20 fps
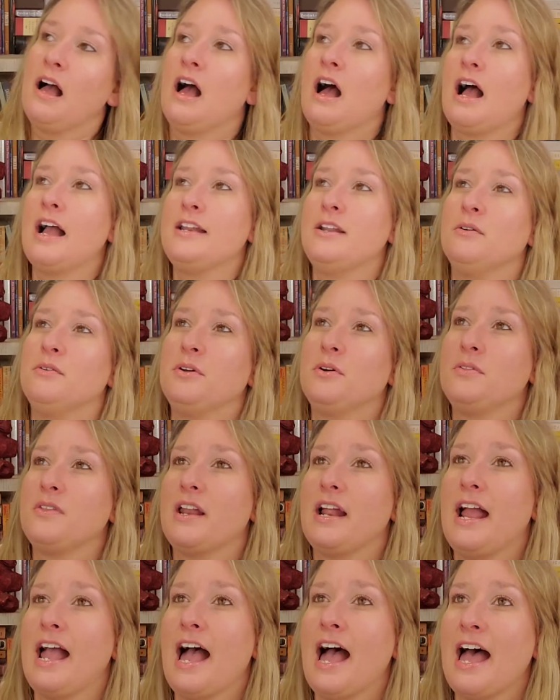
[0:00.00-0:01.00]
I don't know that
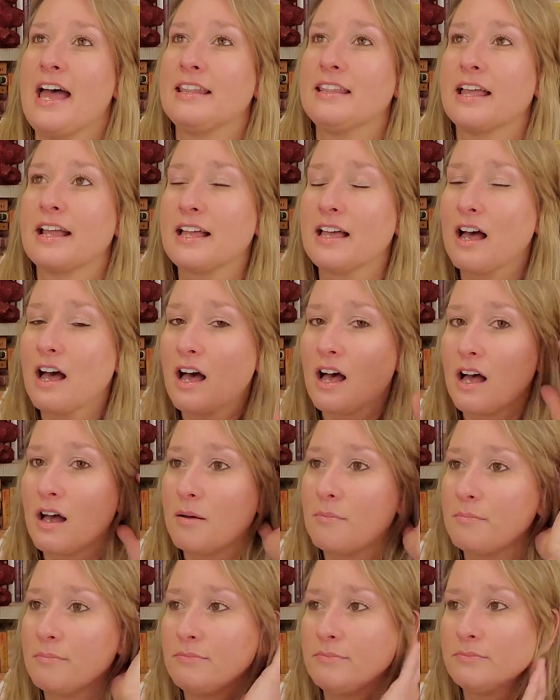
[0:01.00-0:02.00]
I had like
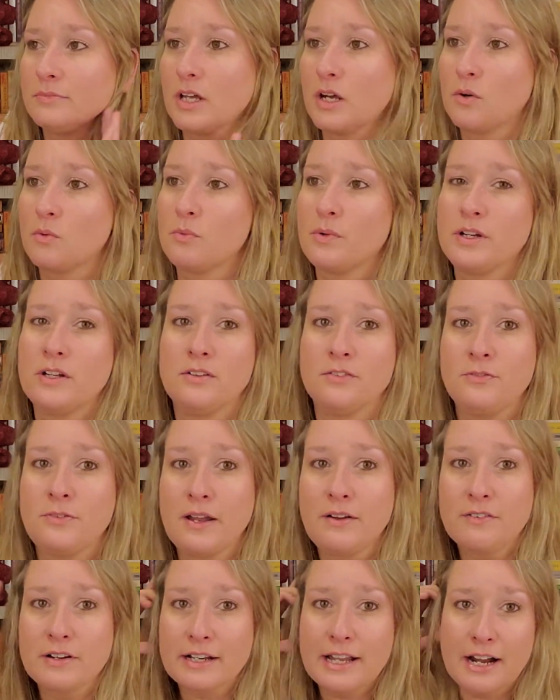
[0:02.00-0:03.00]
um, a real
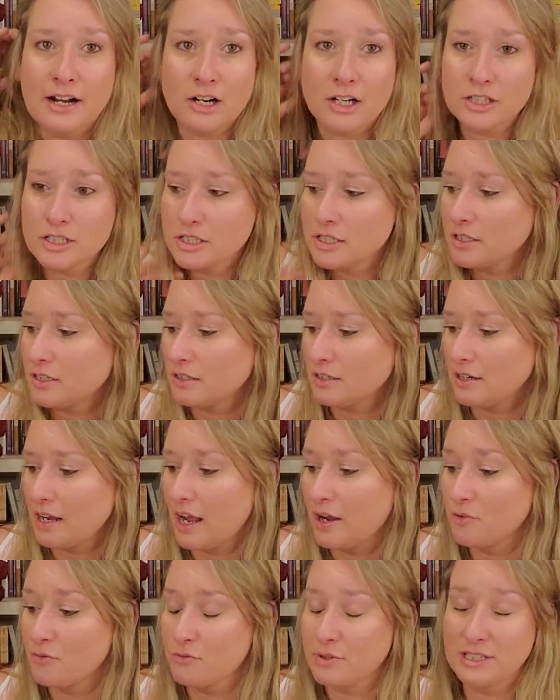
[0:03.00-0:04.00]
favorite character. I
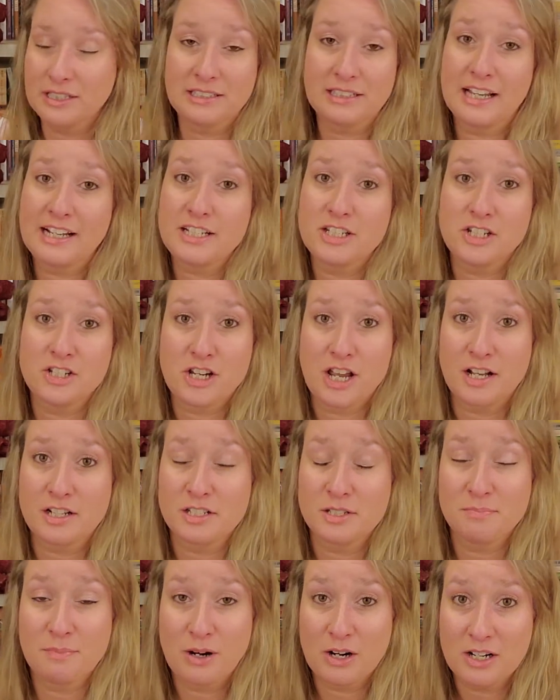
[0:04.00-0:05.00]
really liked Jack
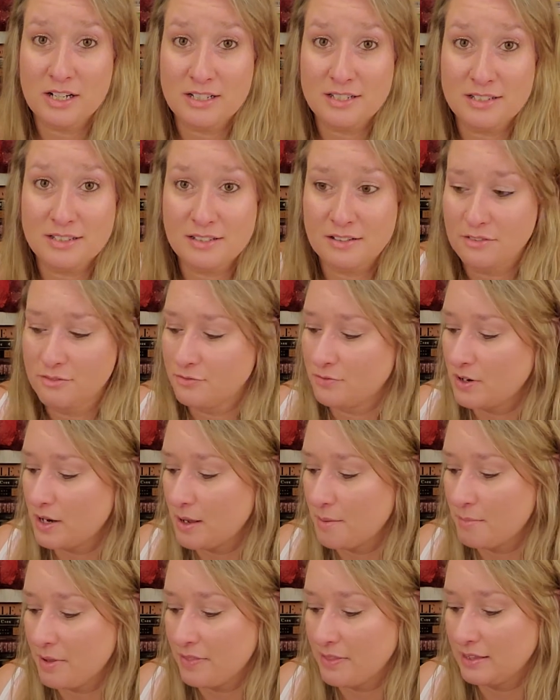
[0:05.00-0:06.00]
Sparks
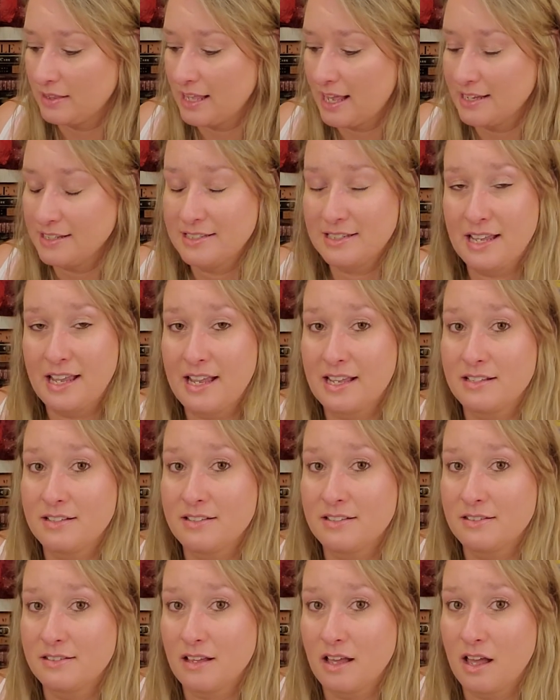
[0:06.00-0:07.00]
from The Last
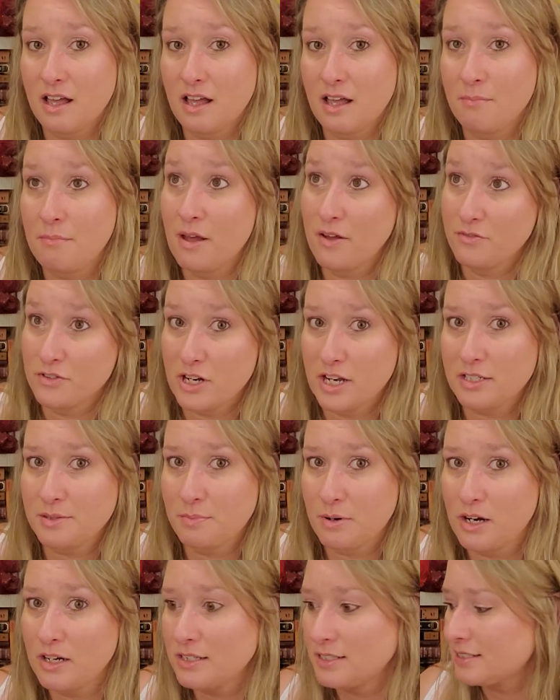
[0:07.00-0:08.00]
Days um, of Jack
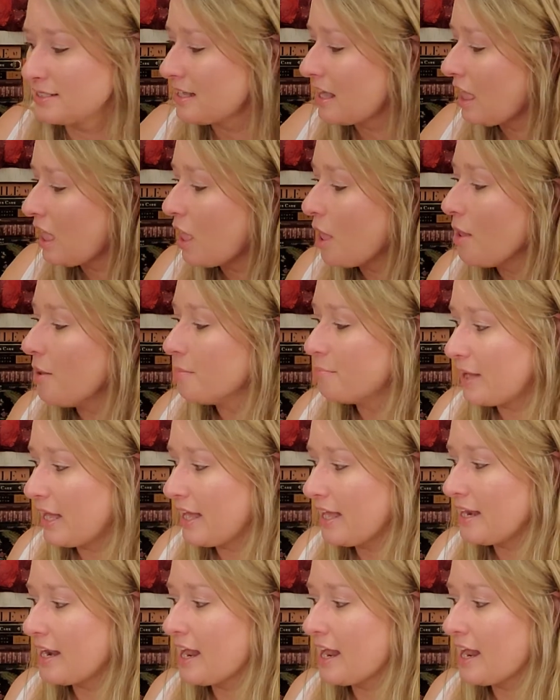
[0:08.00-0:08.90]
Sparks, but